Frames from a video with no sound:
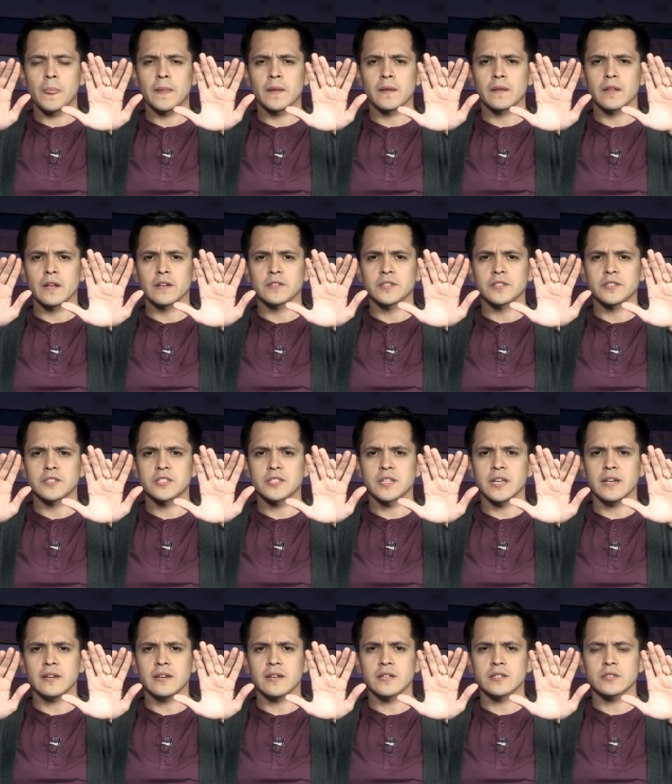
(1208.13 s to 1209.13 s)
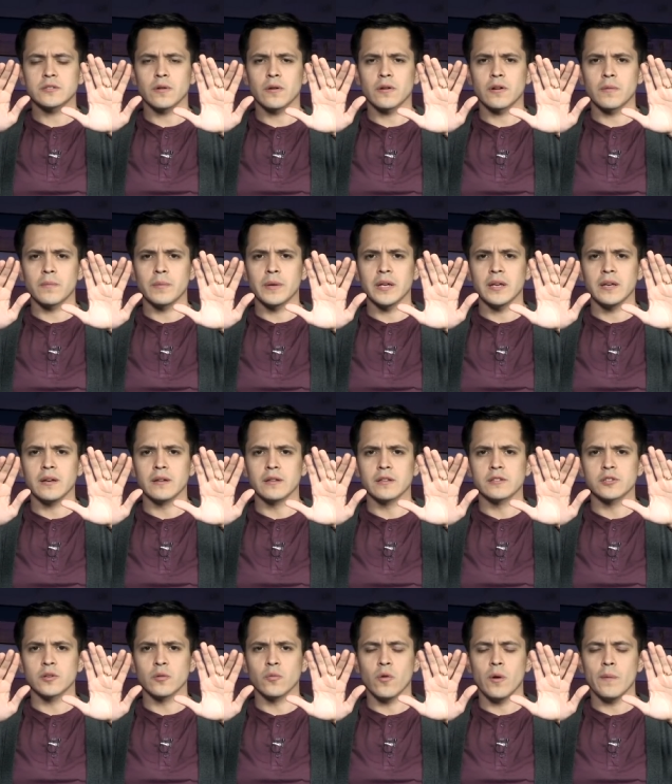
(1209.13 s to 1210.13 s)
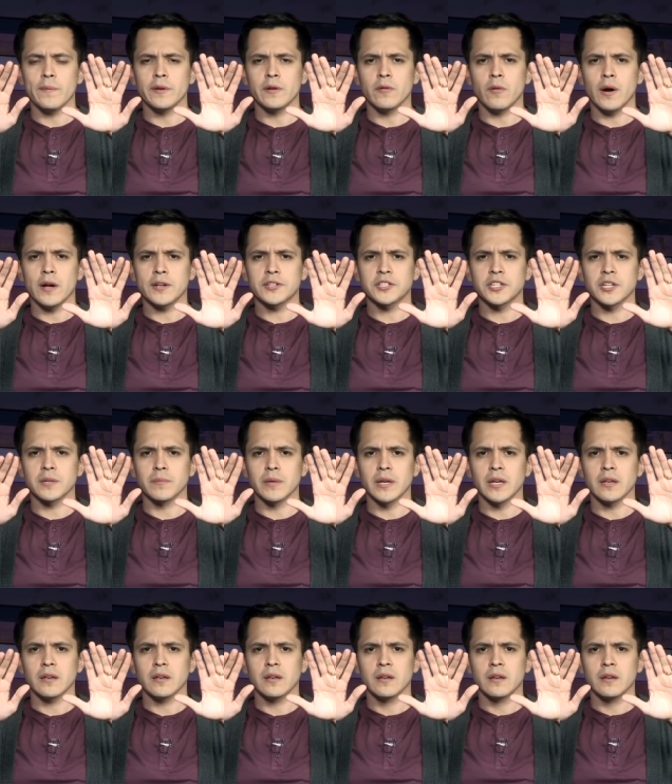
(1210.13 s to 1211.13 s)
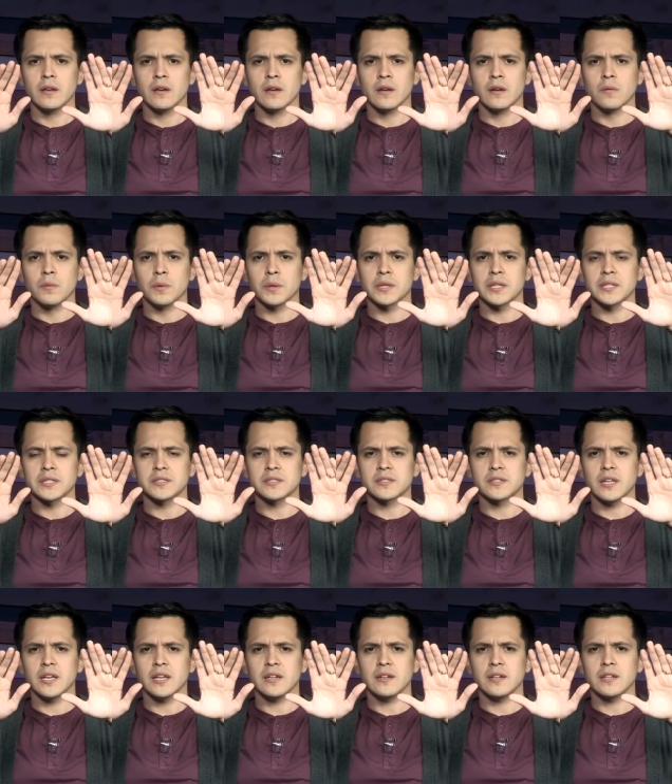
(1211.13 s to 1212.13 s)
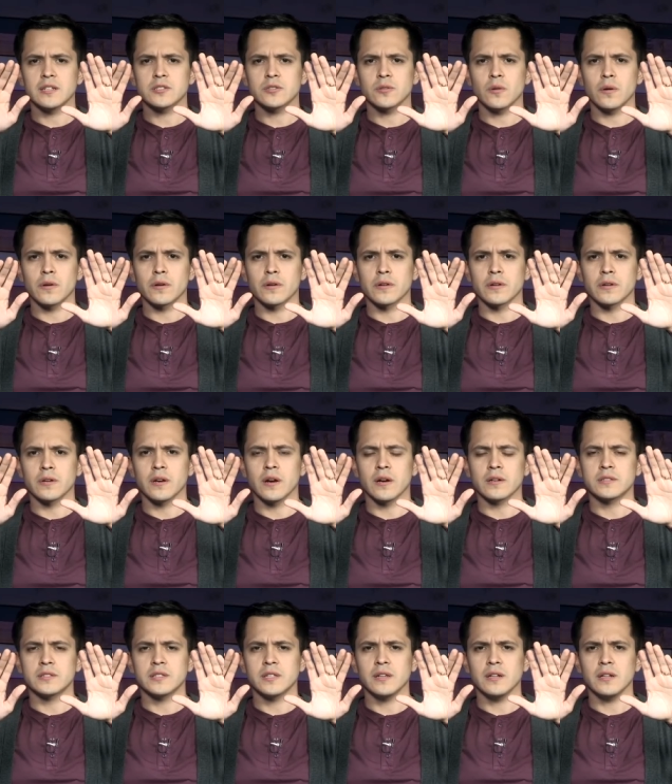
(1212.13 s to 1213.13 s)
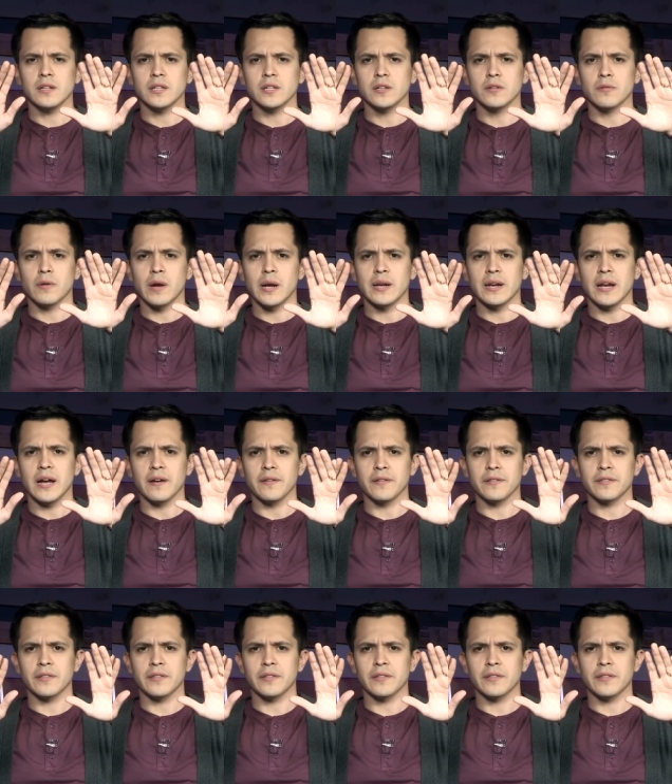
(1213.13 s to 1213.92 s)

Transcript: There's a skin disorder being healed. There's a woman watching me with the skin disorder. God's healing you right now.